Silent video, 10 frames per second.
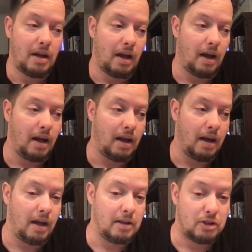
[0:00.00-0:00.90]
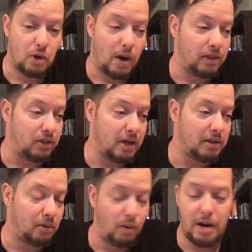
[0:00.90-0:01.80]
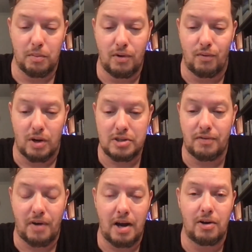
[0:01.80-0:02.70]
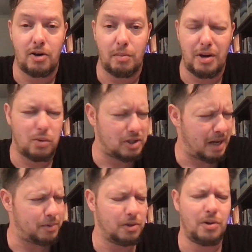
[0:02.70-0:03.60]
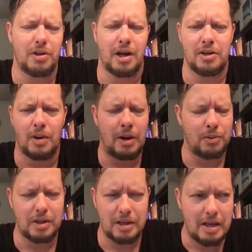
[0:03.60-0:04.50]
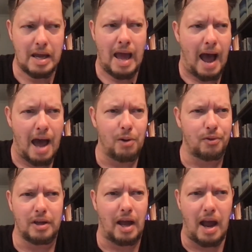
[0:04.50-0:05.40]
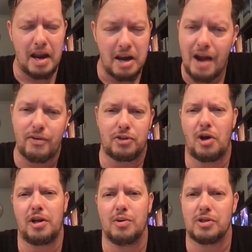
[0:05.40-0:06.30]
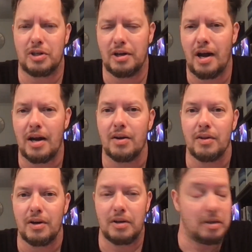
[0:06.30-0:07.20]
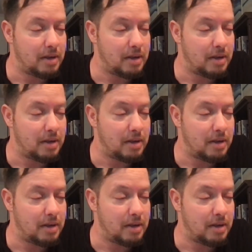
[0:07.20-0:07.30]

Do I think the right move was to fire Herm Edwards? Absolutely, I do. I never thought he was a good hire there.